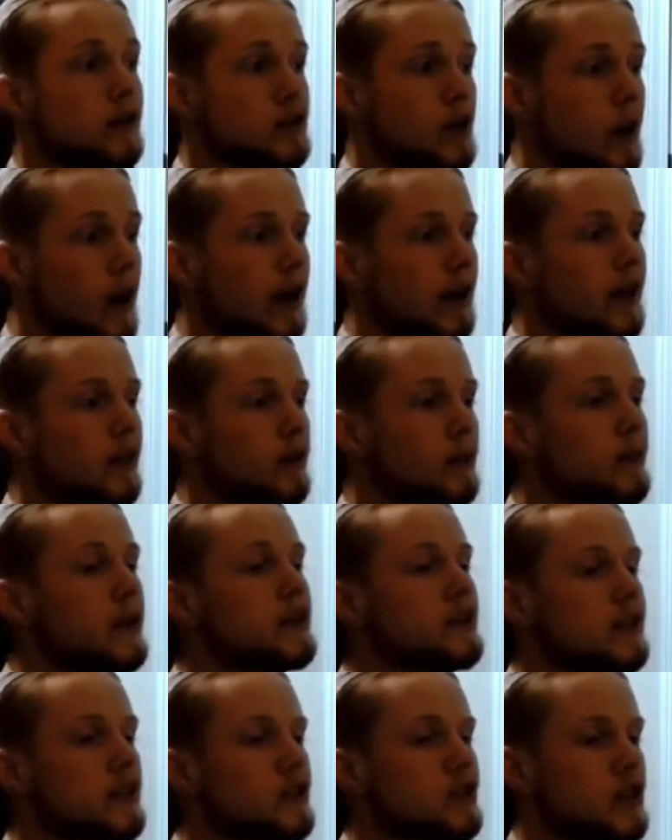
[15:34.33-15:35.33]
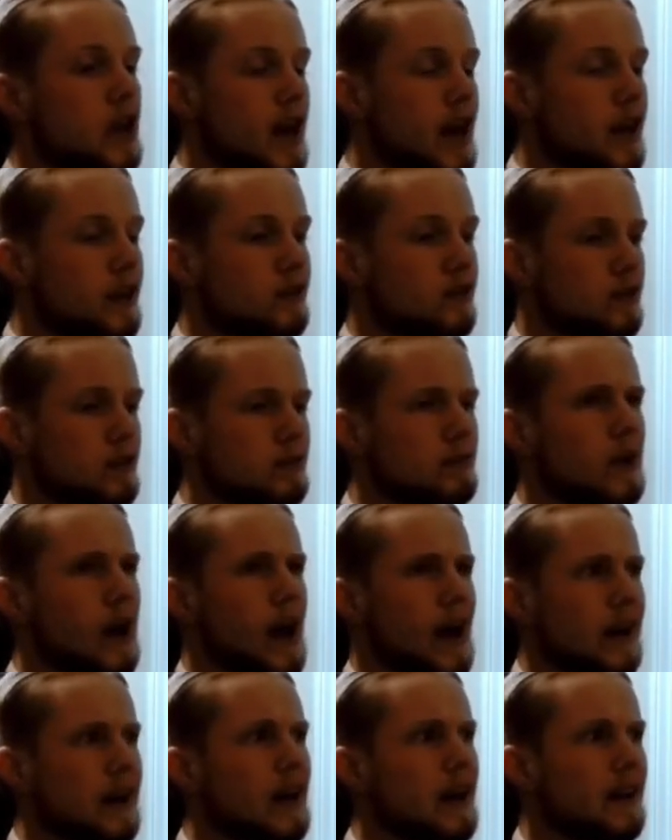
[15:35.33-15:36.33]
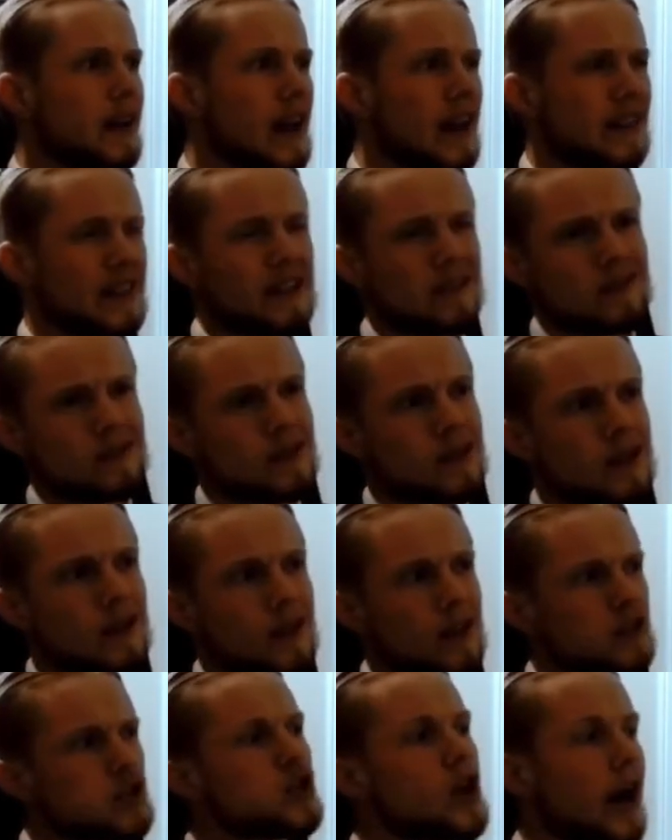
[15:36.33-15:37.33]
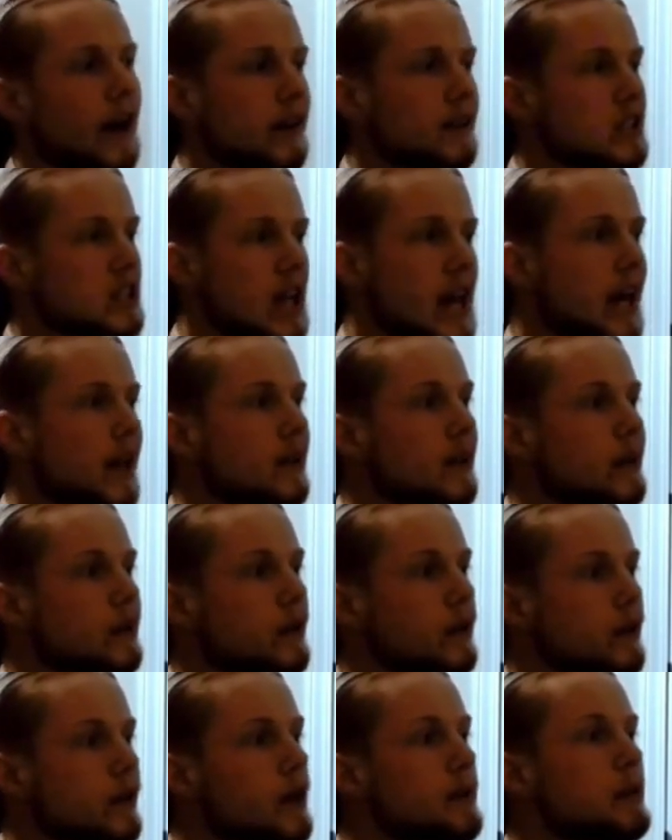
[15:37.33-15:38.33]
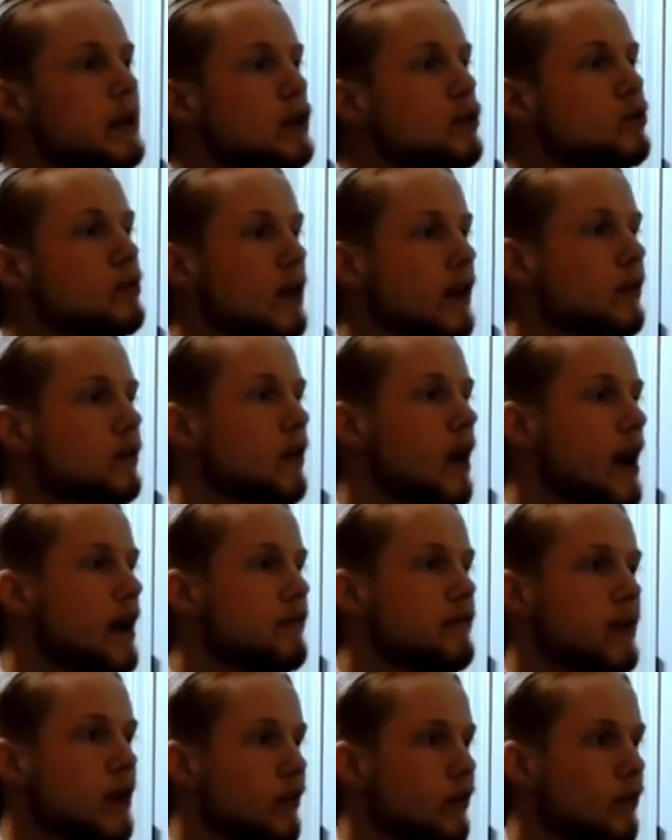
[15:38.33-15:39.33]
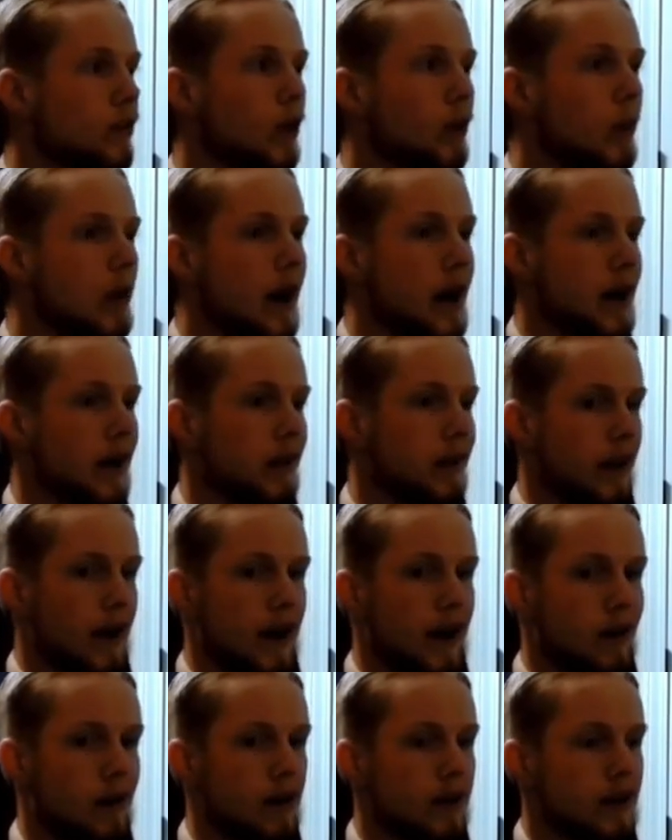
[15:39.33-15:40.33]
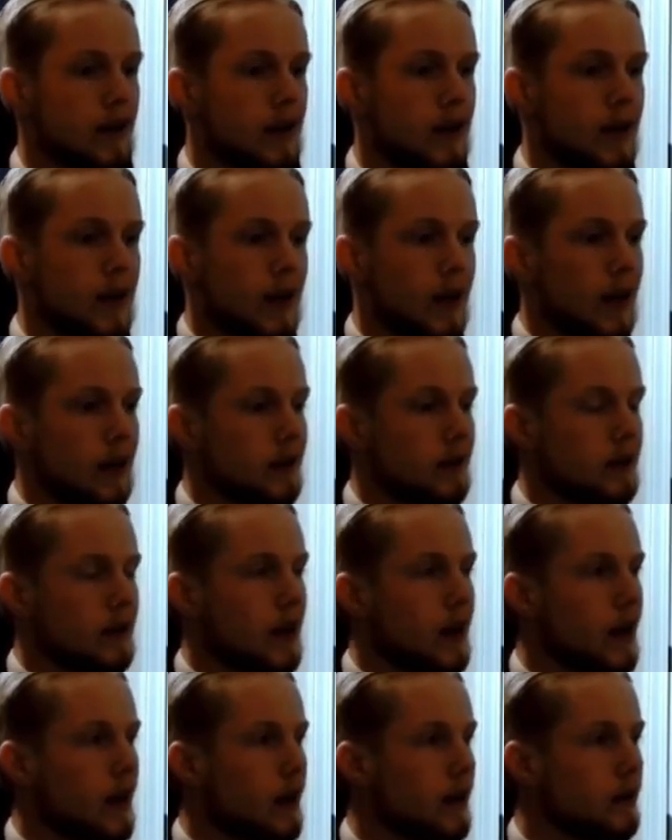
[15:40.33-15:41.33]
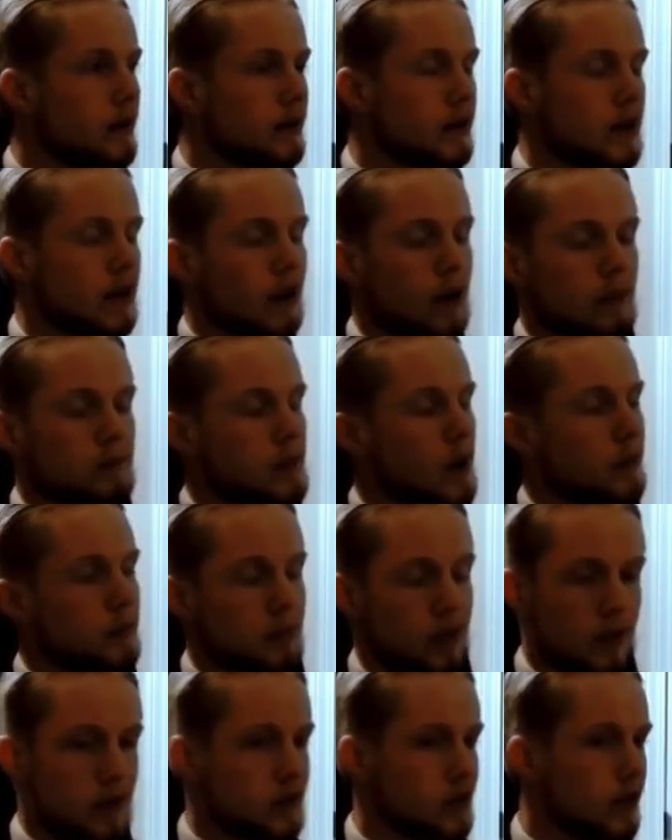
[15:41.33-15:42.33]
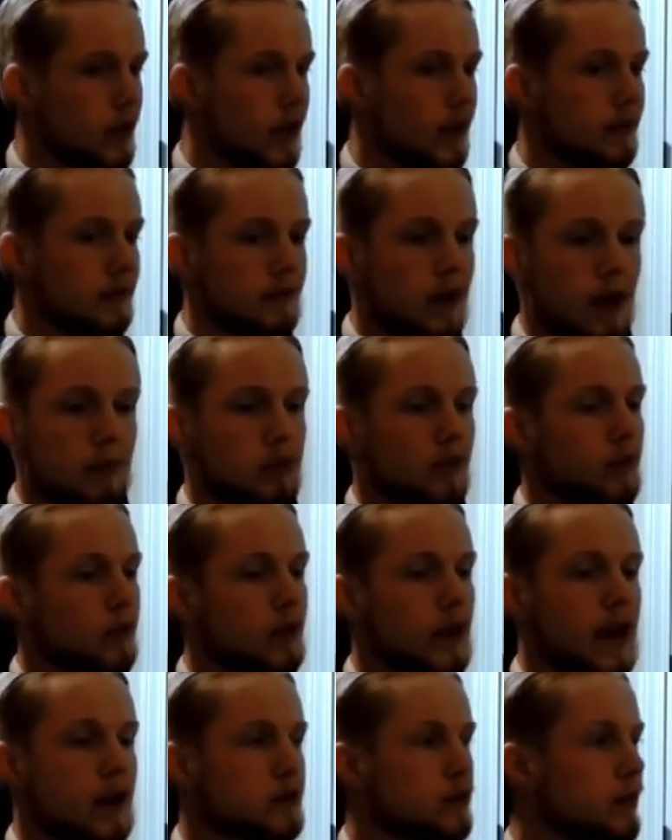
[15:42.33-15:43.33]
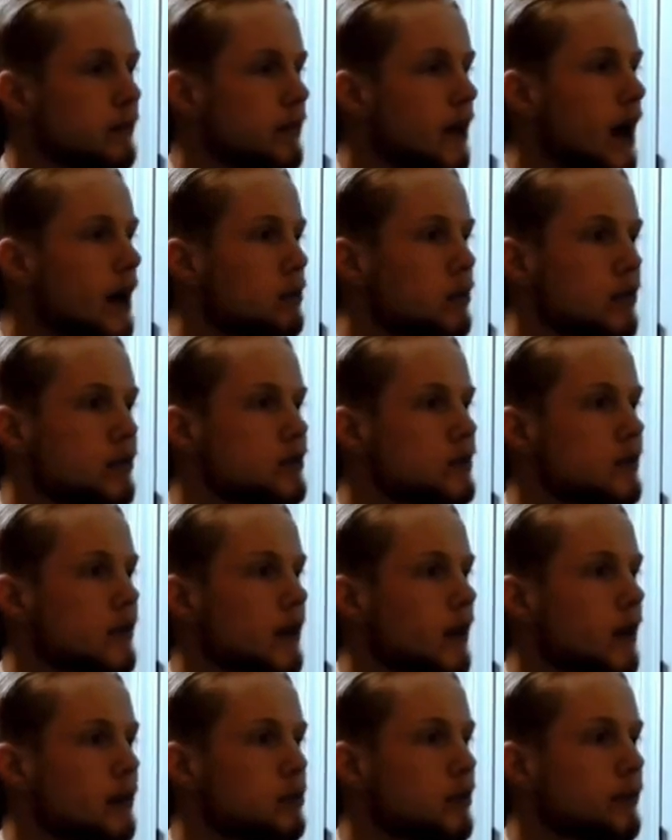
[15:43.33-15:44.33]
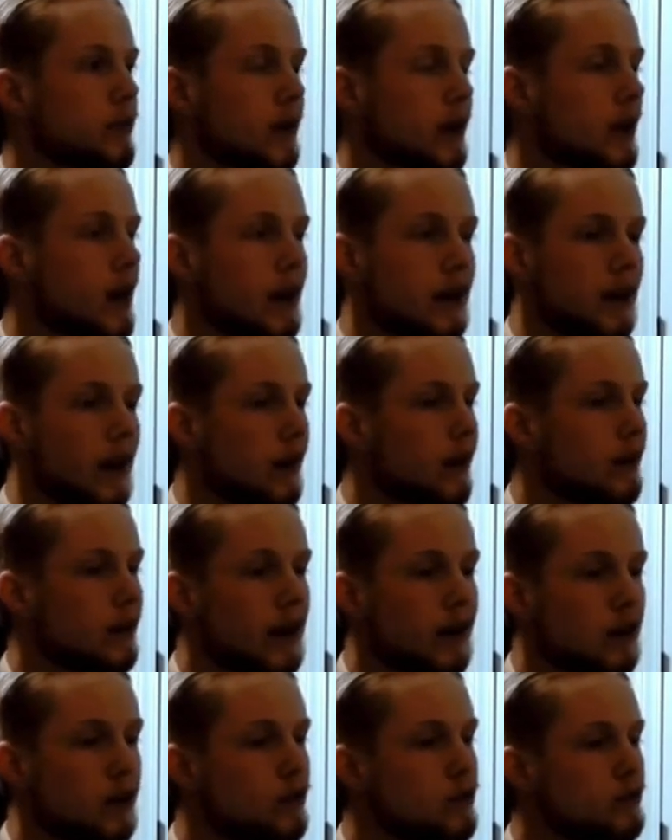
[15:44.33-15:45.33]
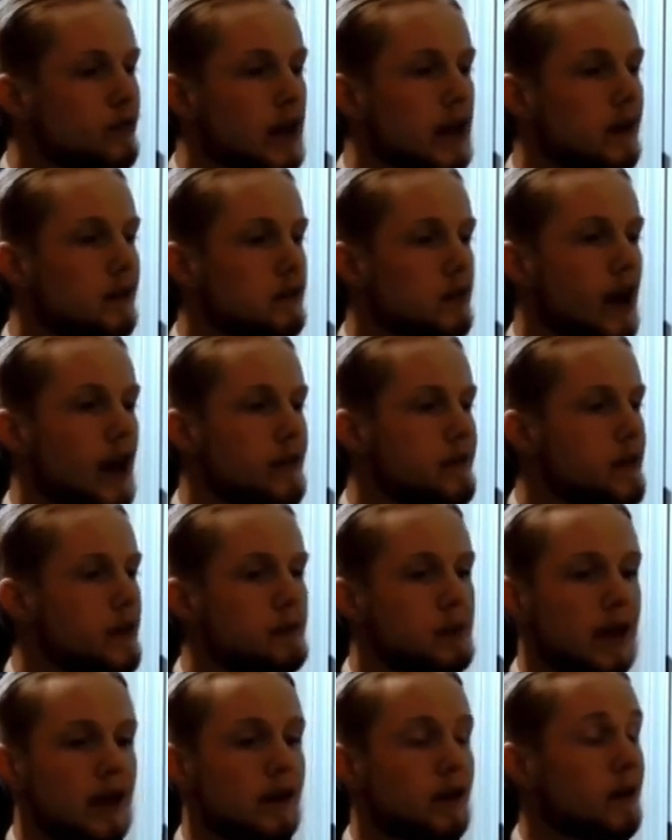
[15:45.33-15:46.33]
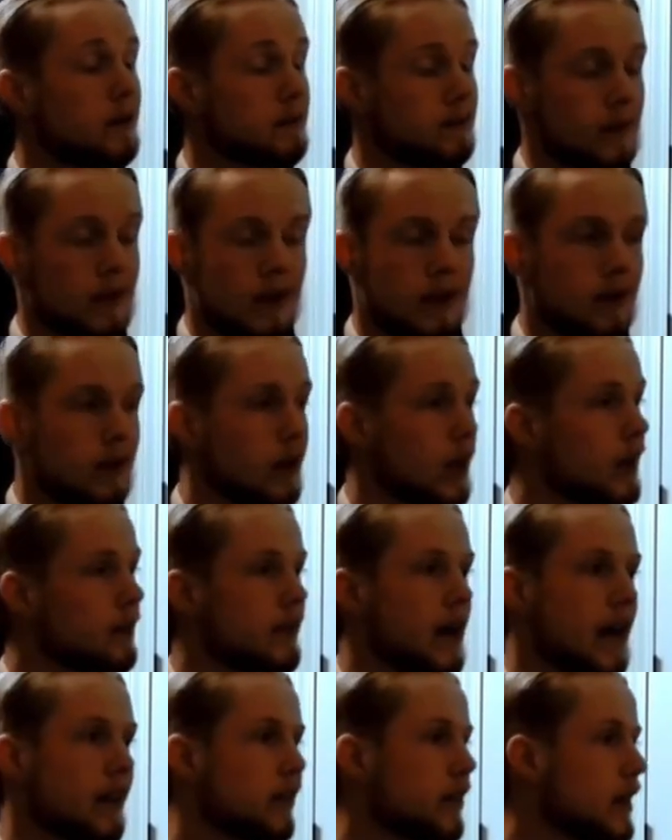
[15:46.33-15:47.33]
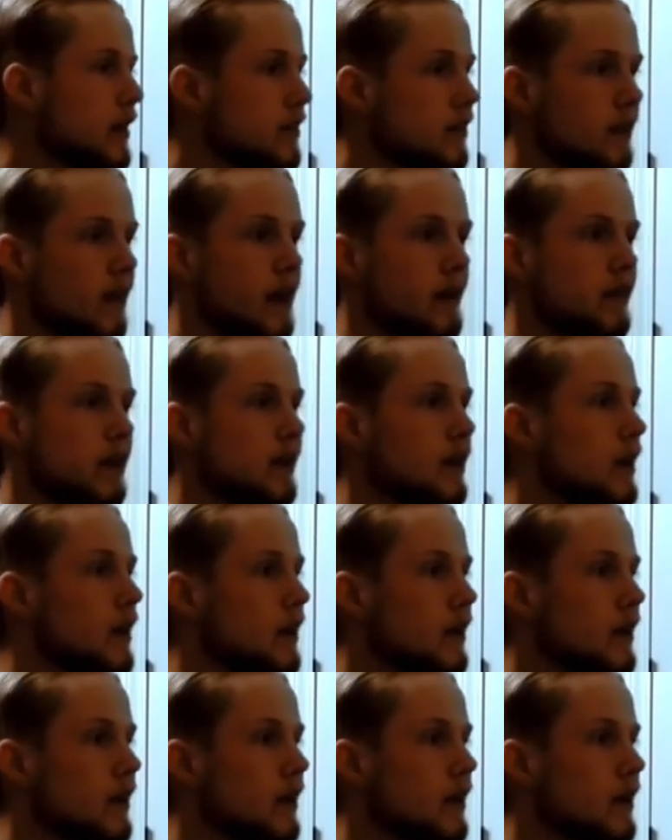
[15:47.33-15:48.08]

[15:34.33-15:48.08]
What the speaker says: So another recent change, right? And that's not exactly new. They've been using dry fit for a while now, and personally, I prefer natural fibers. I prefer cotton. Not a huge fan of dry fit, but I know a lot of athletes love it.